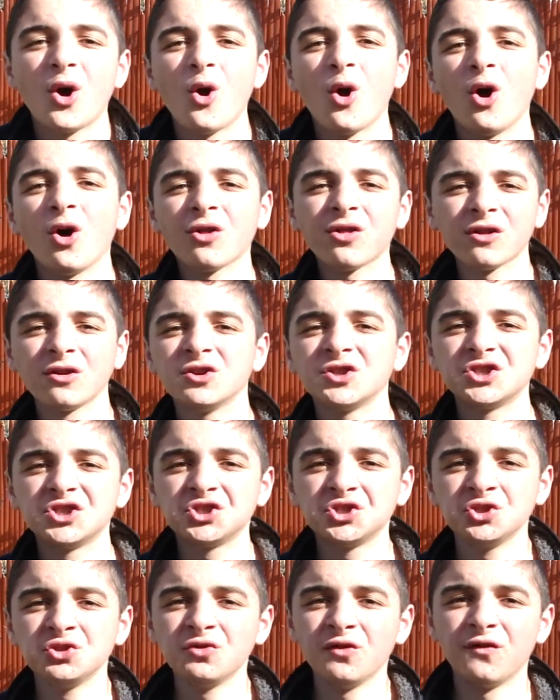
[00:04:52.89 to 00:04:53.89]
also
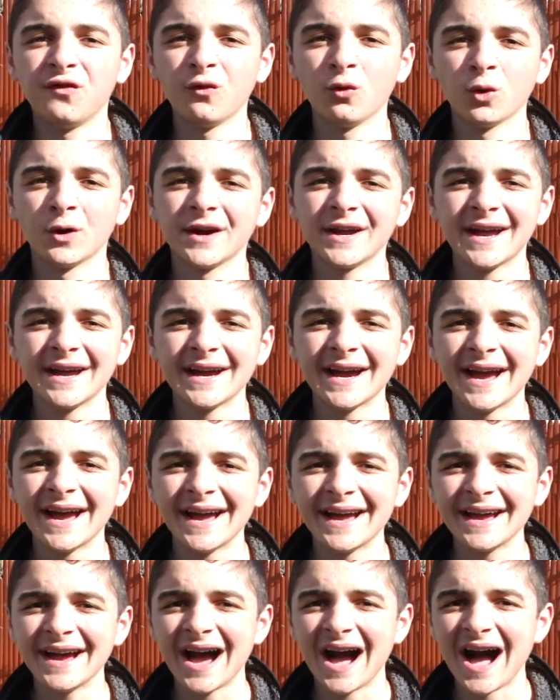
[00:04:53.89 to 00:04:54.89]
shoot
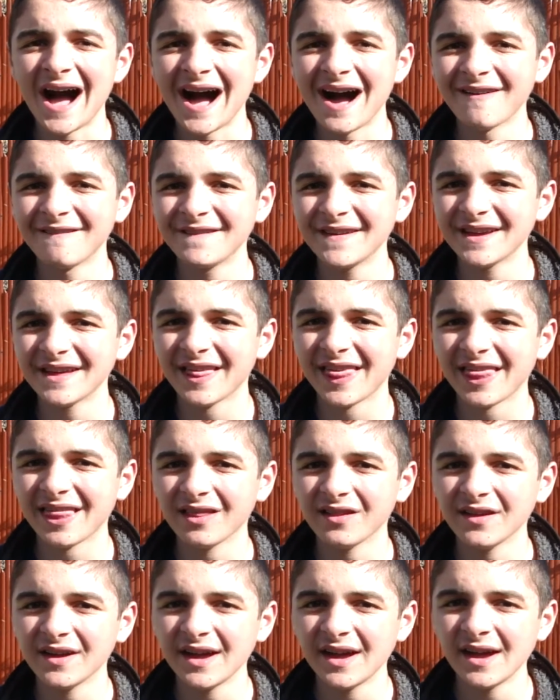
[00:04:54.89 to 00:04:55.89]
4K,
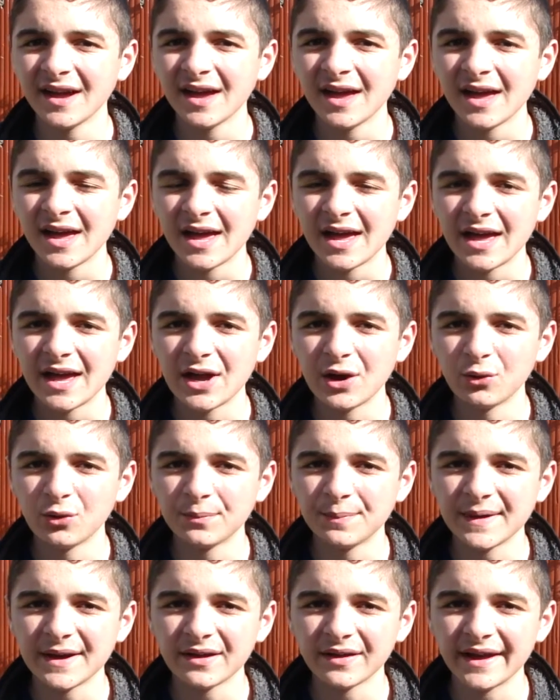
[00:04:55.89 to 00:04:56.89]
obviously, it would
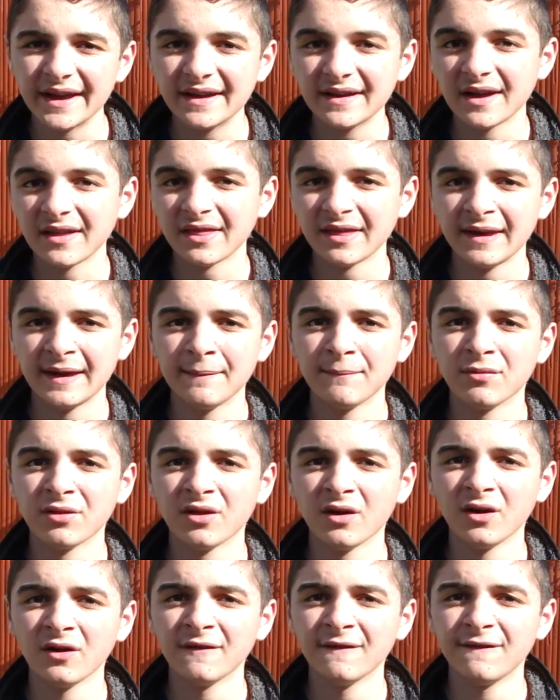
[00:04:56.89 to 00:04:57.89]
be like a Samsung